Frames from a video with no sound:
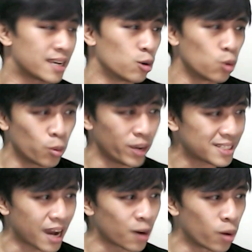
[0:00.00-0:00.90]
And who wins
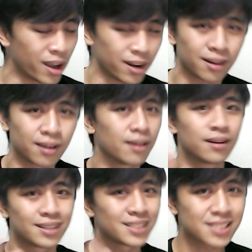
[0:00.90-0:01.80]
that one?
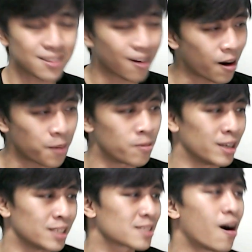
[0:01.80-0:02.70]

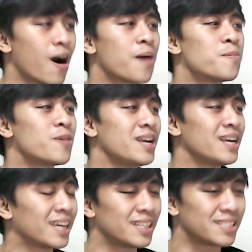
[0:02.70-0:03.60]
Skarmory.
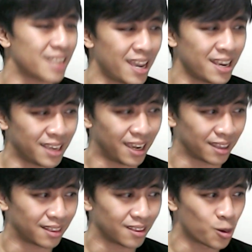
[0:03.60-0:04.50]
Skarmory can take
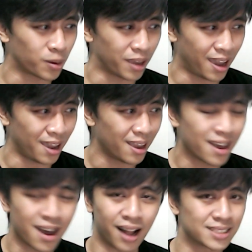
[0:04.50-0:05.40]
it, okay?
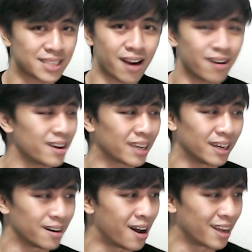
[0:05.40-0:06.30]
Altaria
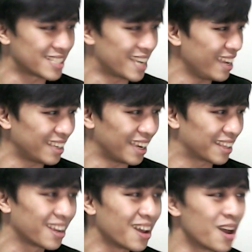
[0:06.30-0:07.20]
cannot take
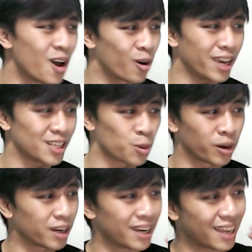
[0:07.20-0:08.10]
it. Okay, so
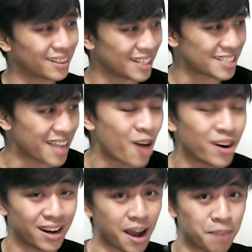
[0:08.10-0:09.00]
we're gonna get this down
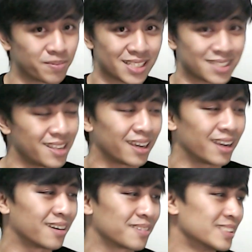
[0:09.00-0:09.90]
and I'm just
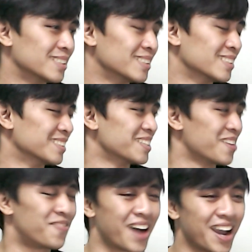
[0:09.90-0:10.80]
thinking...
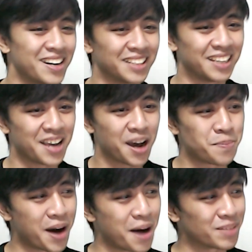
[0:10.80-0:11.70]
Finally,
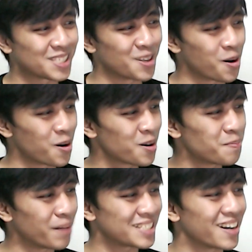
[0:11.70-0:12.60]
Abomasnow,
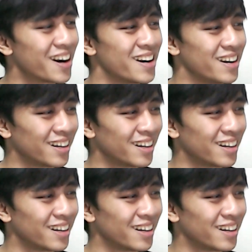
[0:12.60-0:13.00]
my son.